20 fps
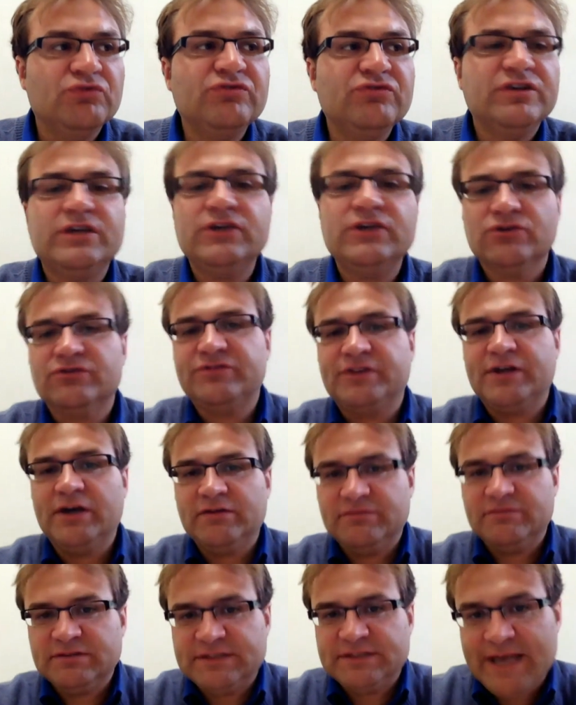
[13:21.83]
you see
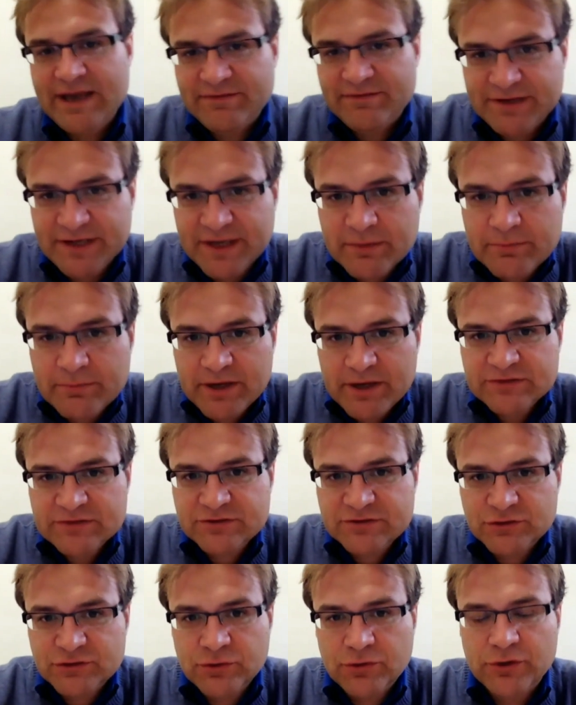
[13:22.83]
yourself as having
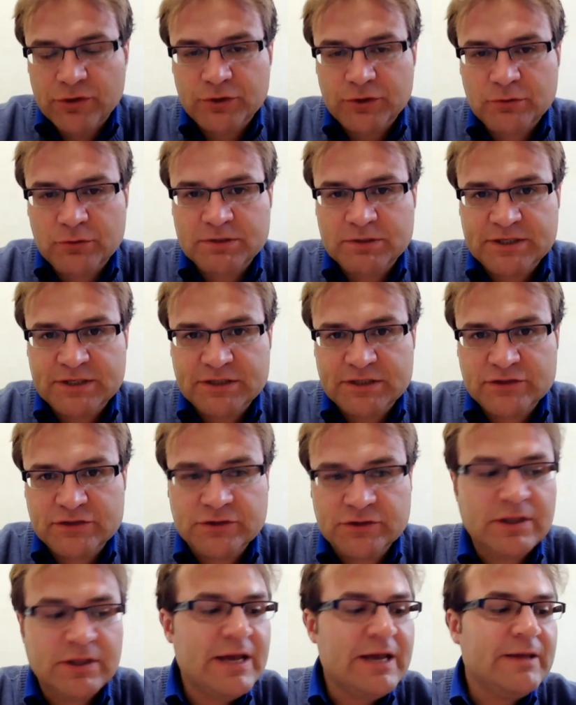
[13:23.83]
ambassadorial
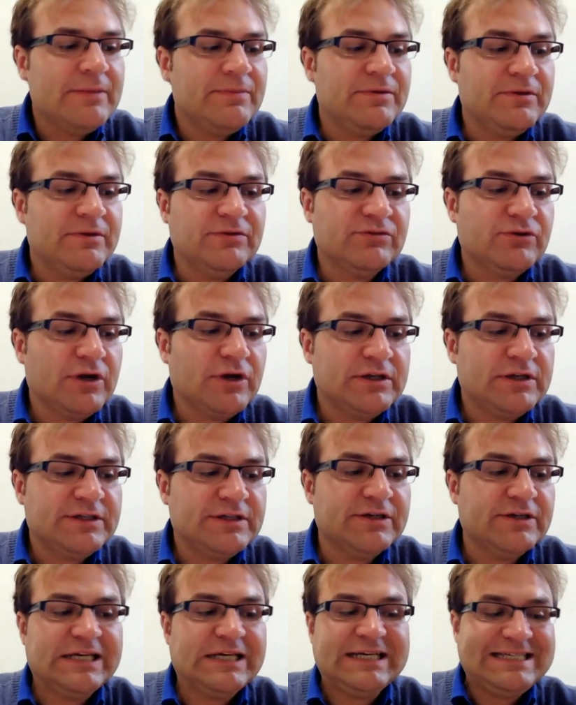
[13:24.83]
potential. This
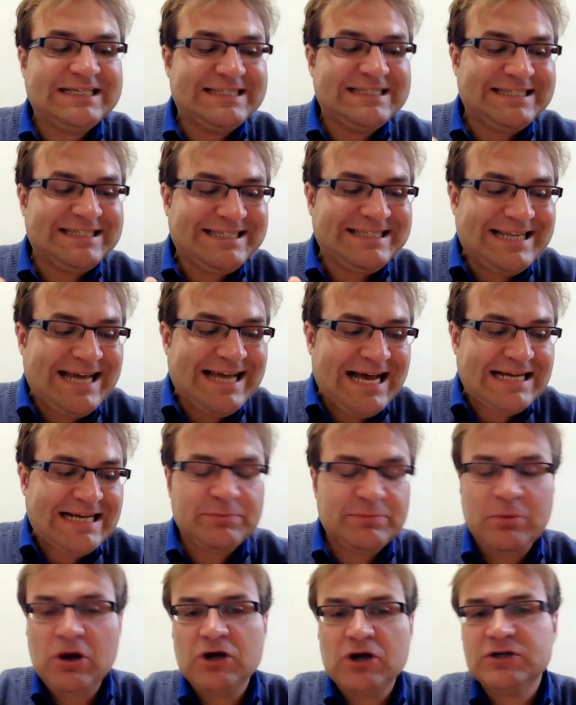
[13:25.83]
criteria is
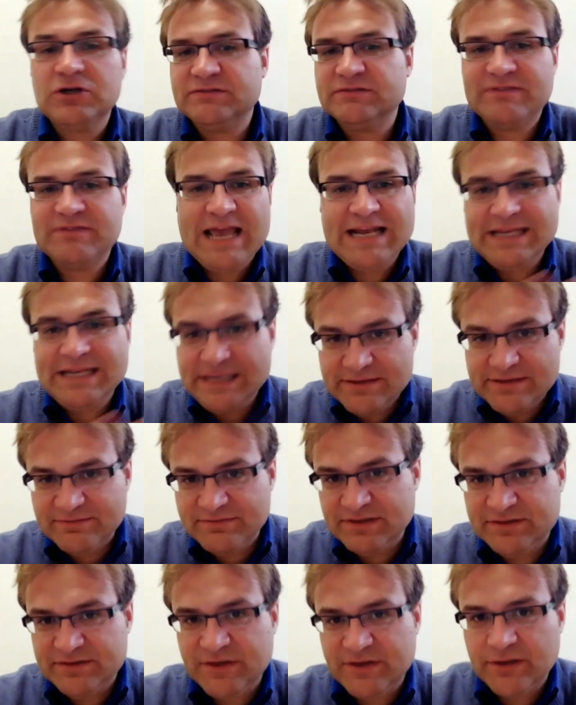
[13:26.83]
not part of
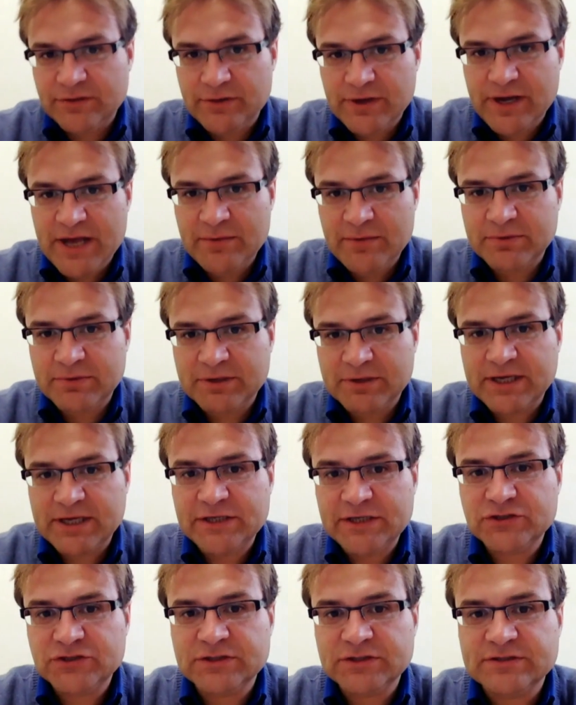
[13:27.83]
any of these other
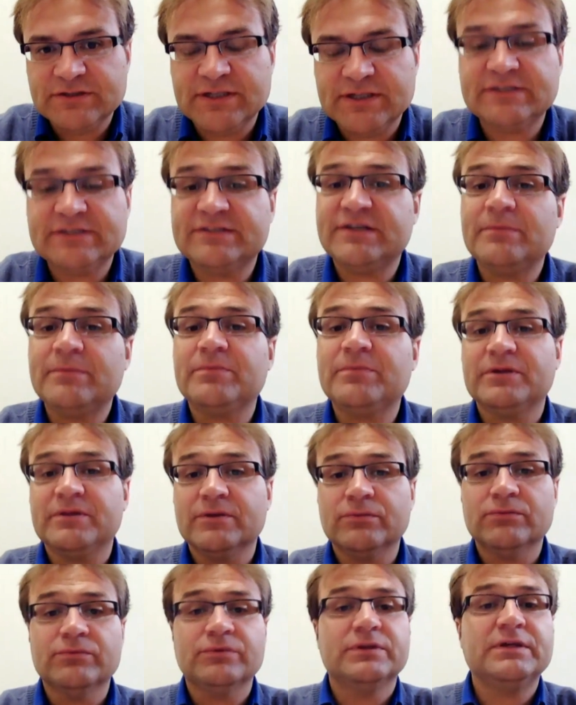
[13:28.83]
applications, and it's
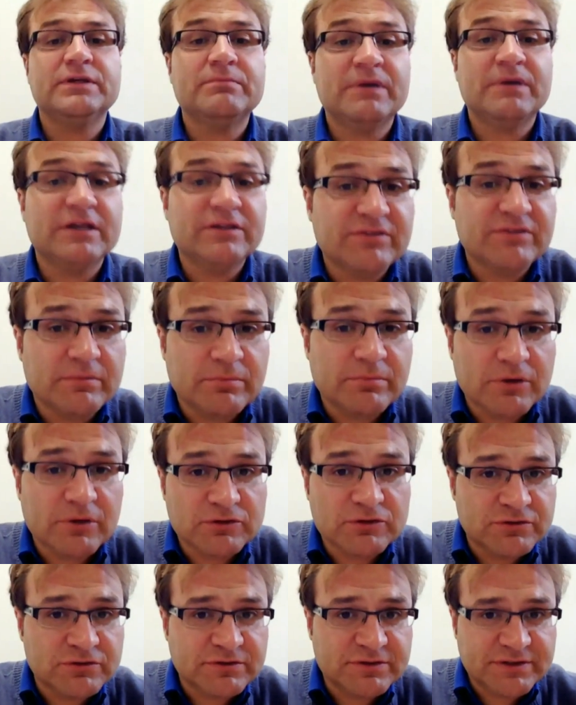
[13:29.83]
something that really makes the
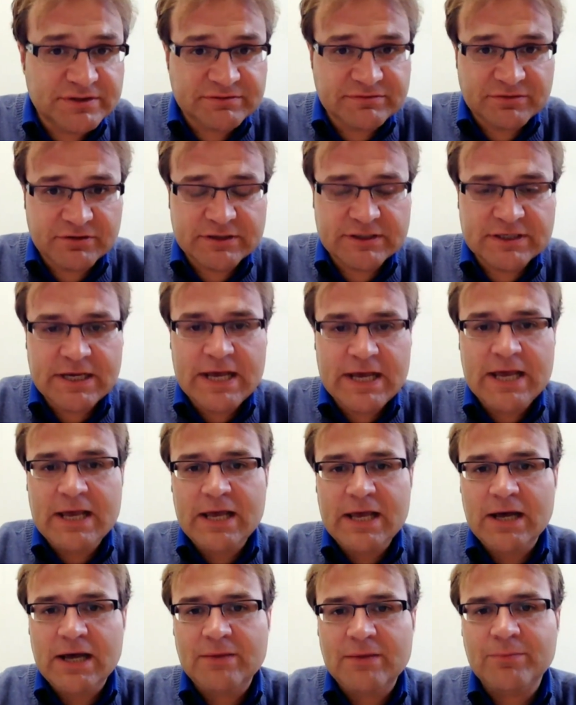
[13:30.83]
Marshall different.